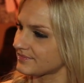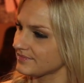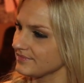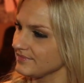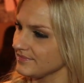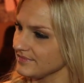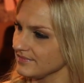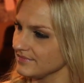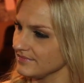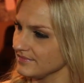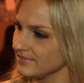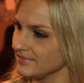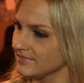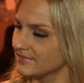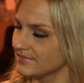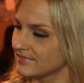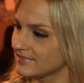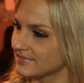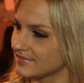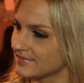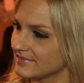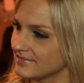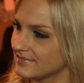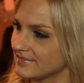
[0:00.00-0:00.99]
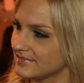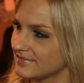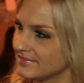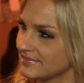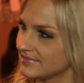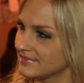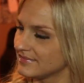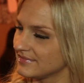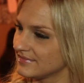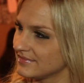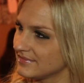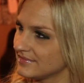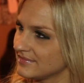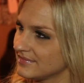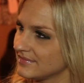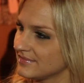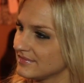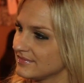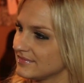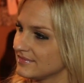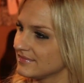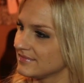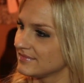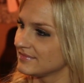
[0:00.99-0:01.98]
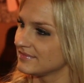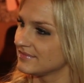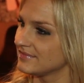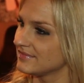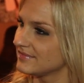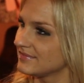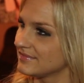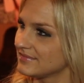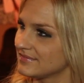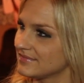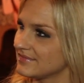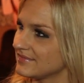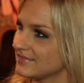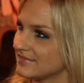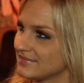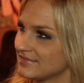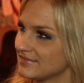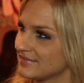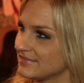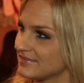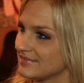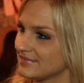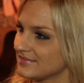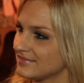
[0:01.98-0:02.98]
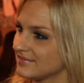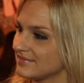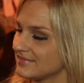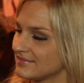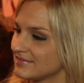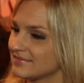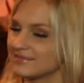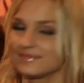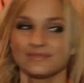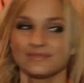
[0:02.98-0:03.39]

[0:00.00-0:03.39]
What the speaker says: The person shown says nothing.